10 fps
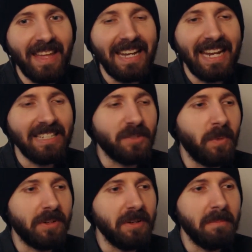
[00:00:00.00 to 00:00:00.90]
That is
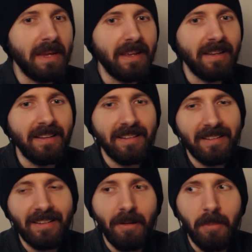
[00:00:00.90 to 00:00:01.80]
what you meant.
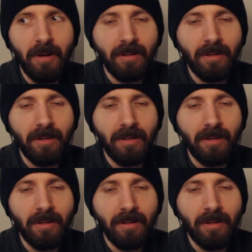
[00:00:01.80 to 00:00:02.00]
Come